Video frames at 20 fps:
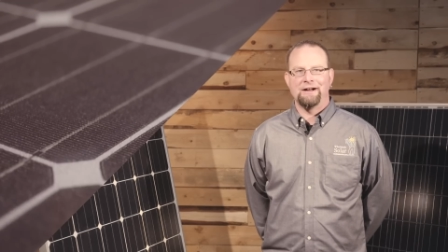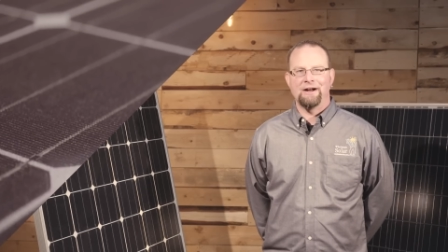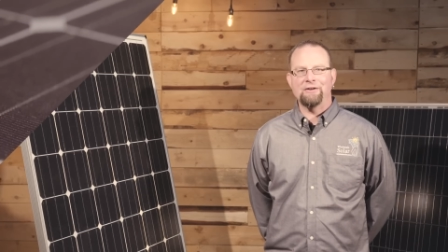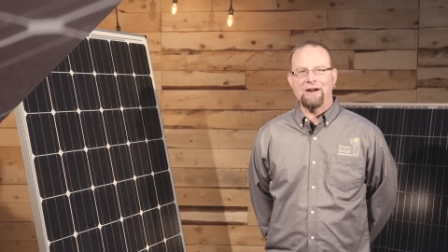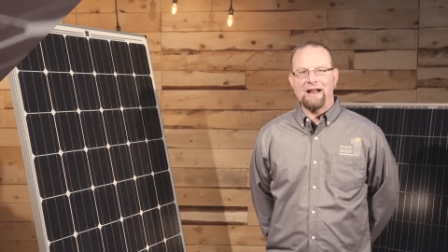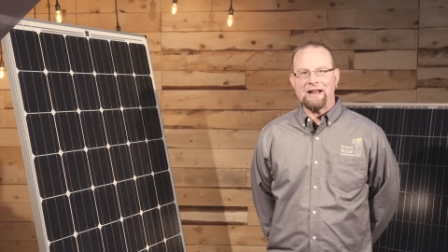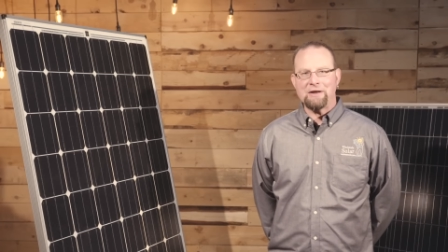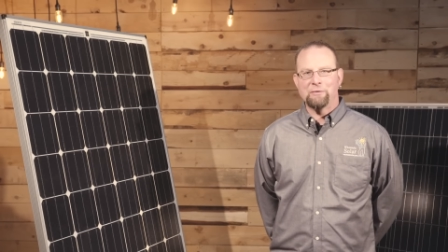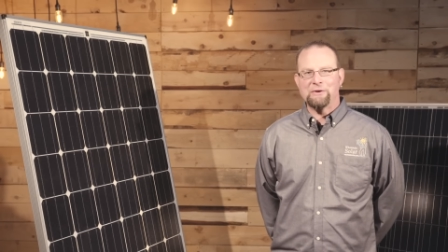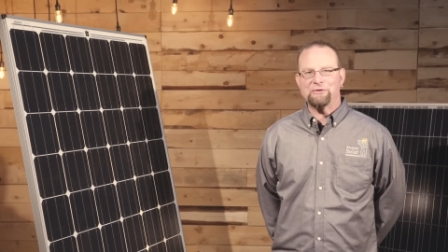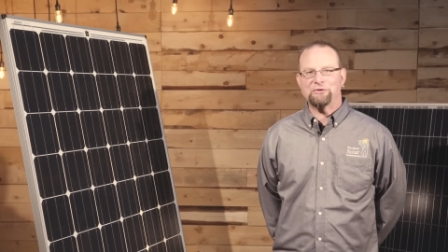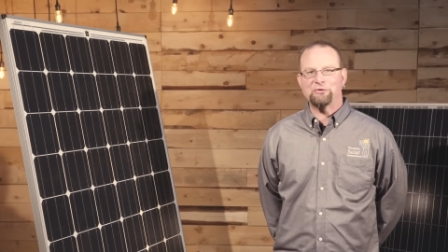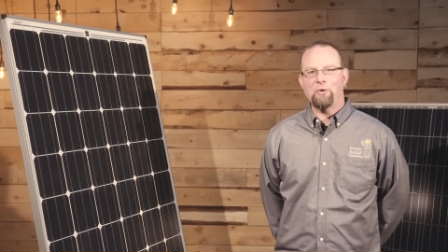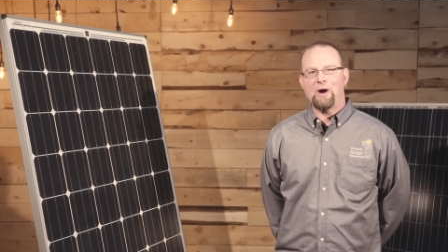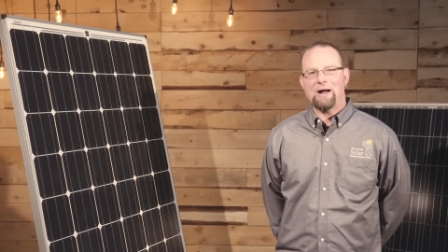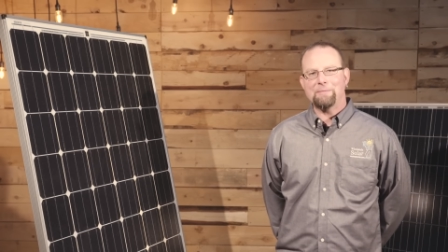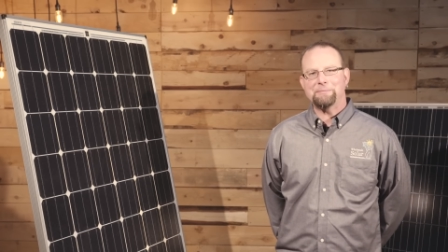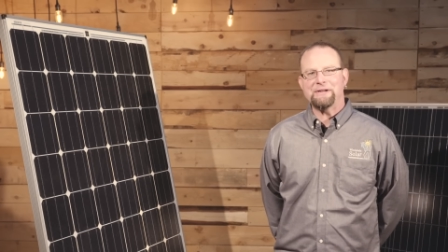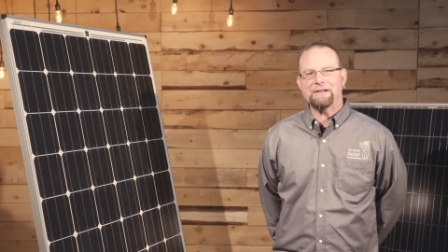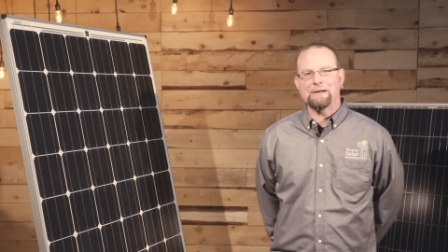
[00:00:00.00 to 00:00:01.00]
All right, we
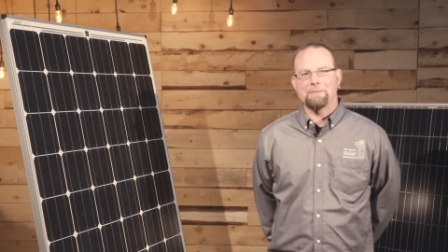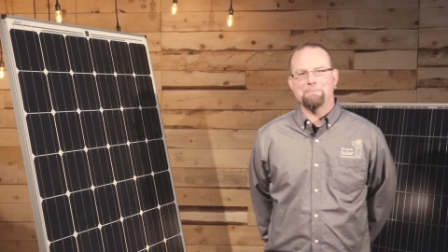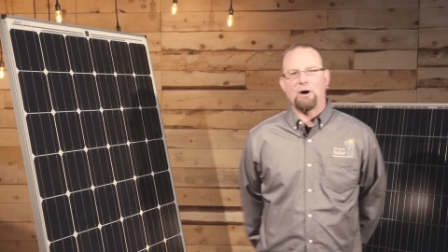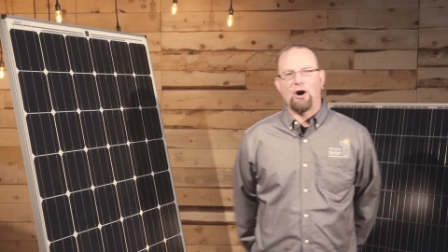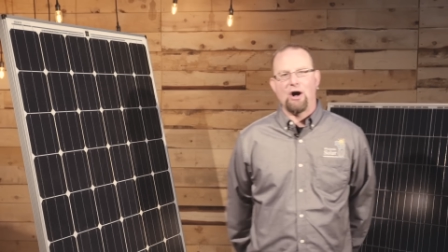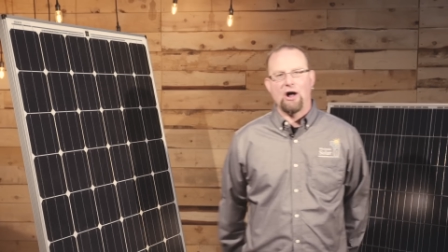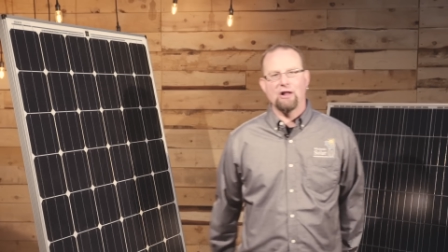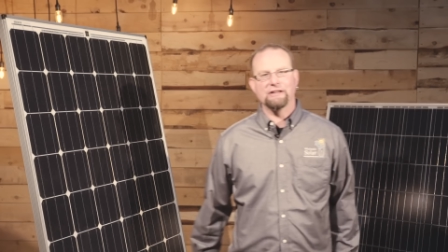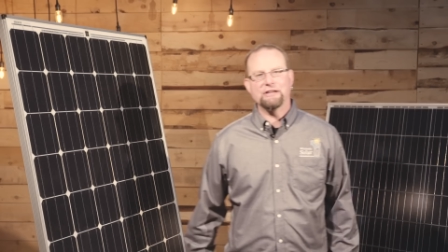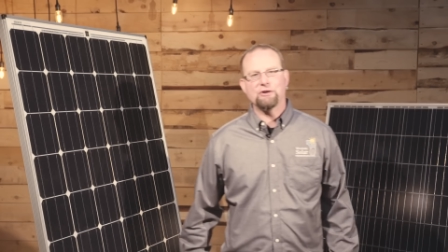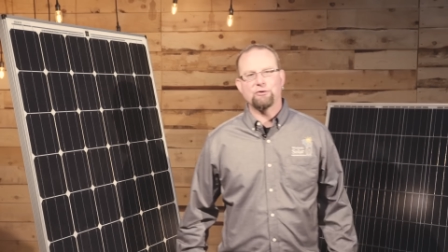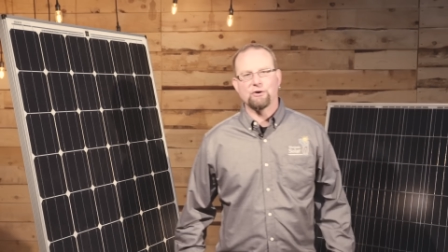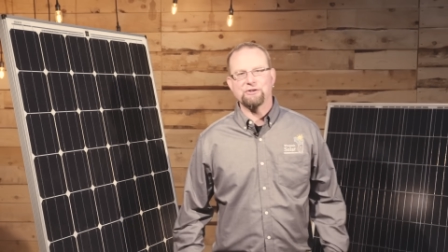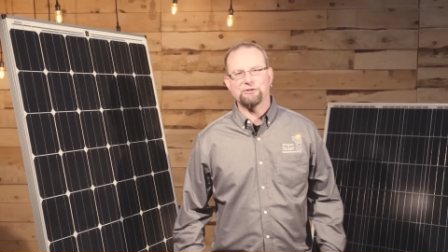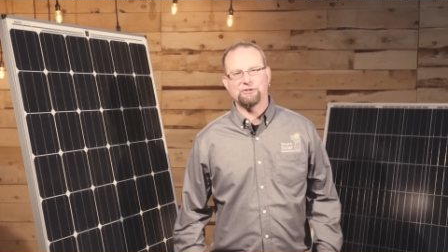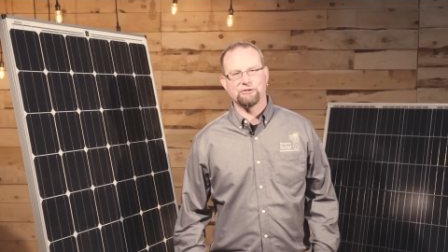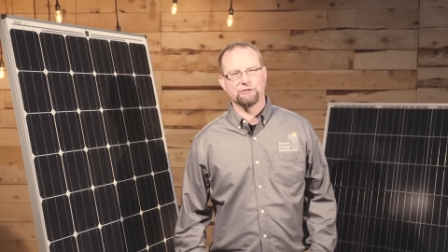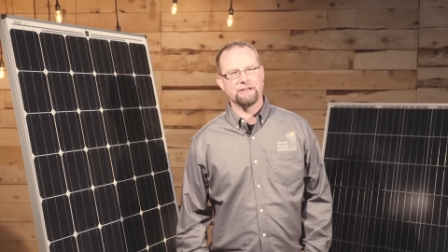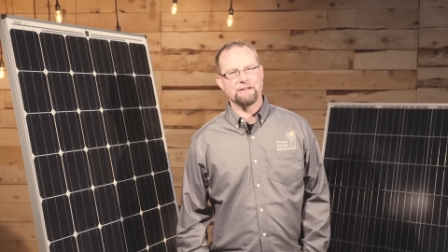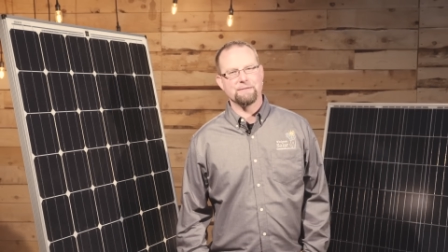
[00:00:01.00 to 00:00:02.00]
swapped in a
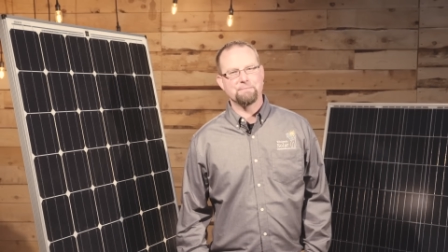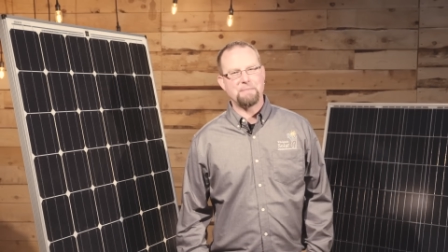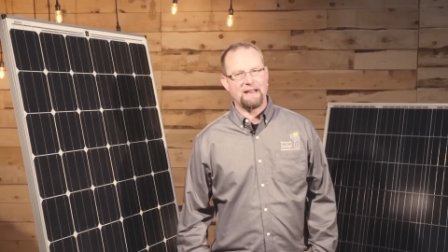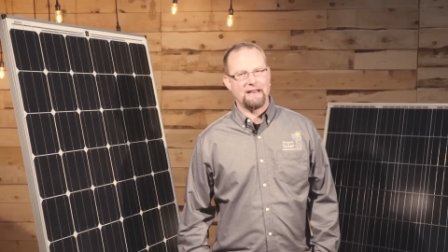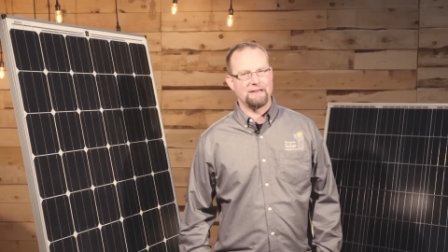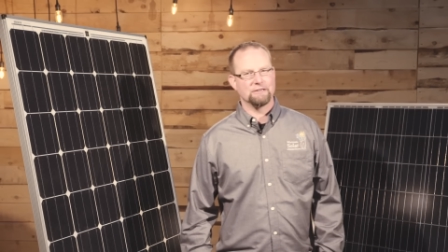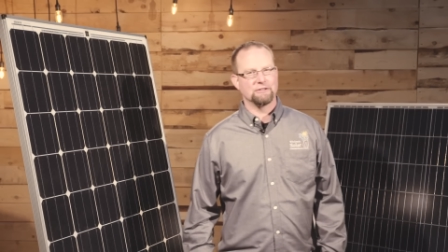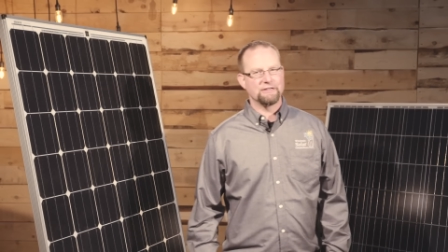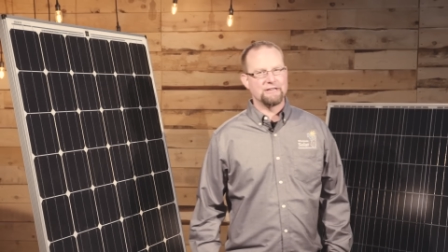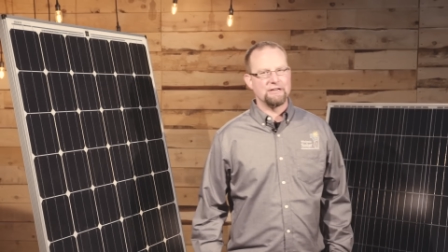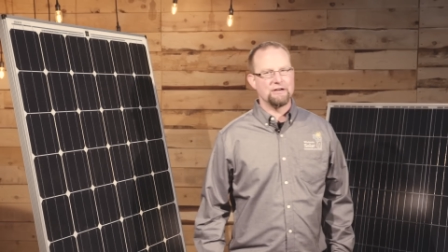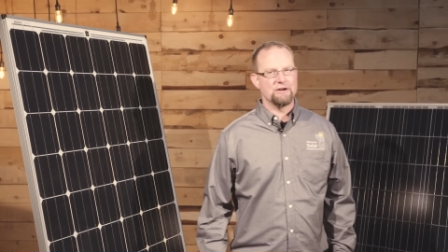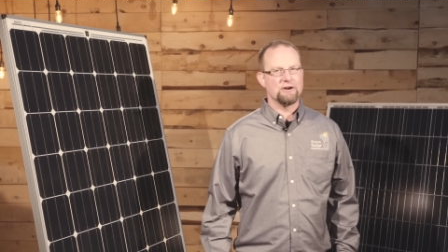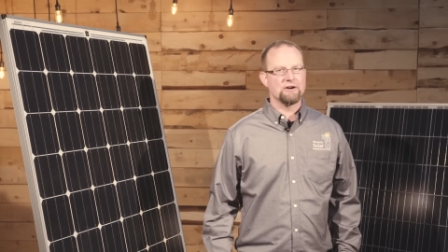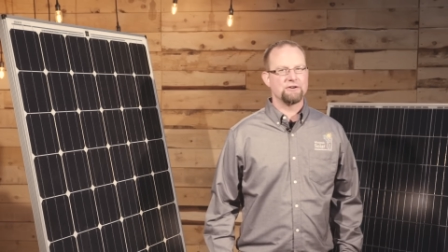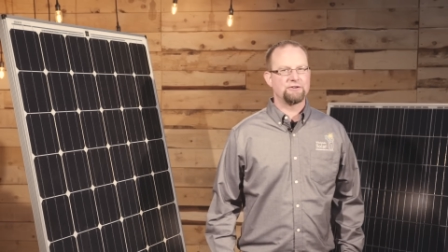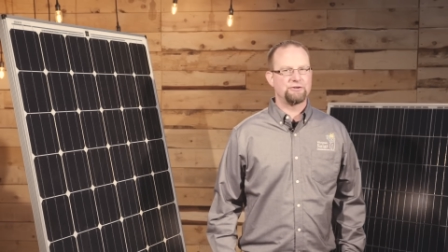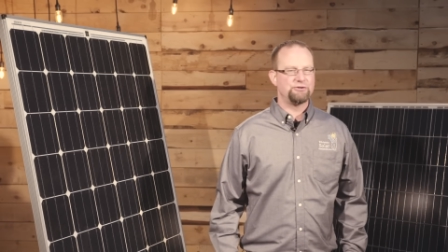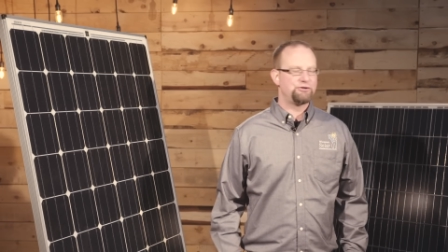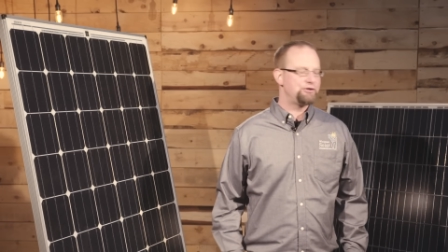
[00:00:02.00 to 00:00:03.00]
polycrystalline panel
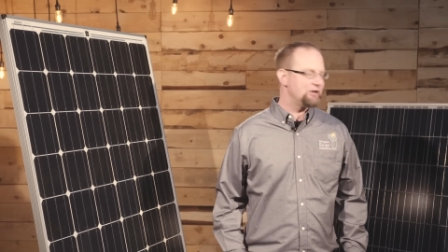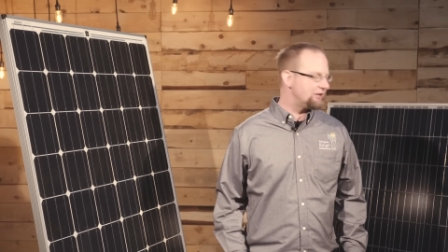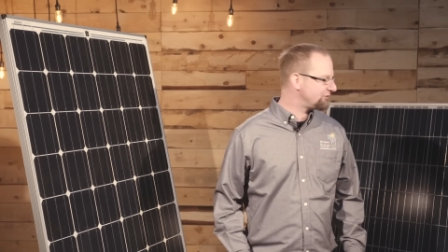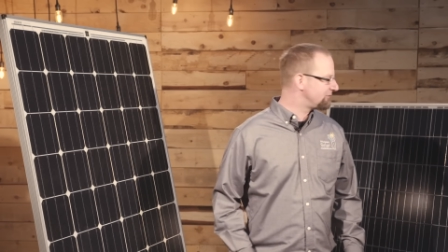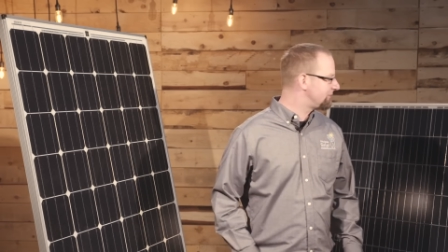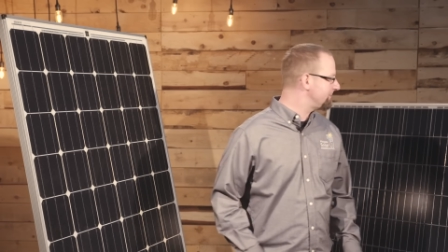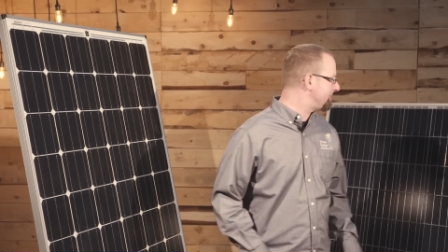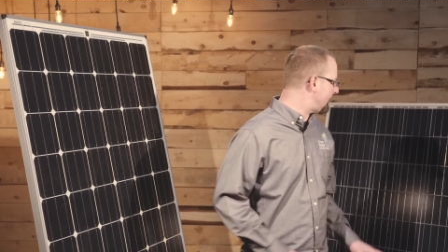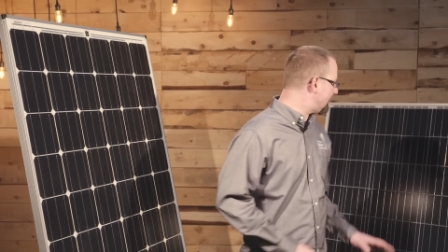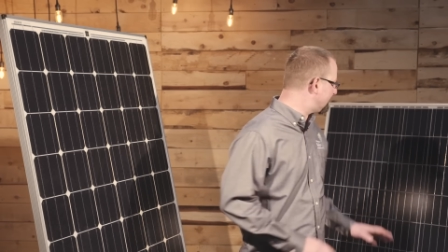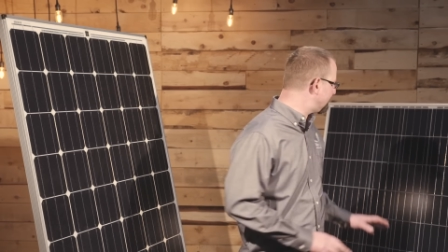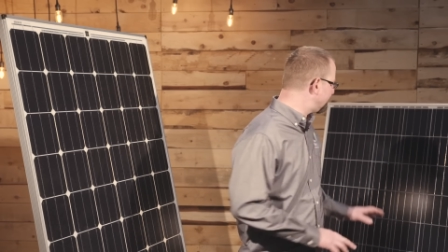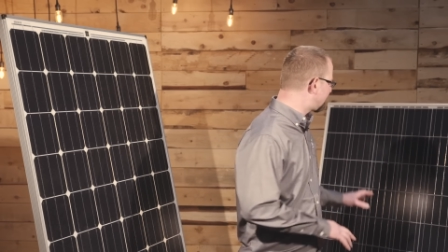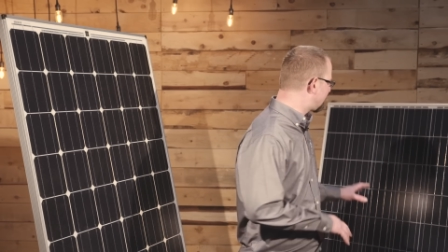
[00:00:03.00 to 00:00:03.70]
here just to be able to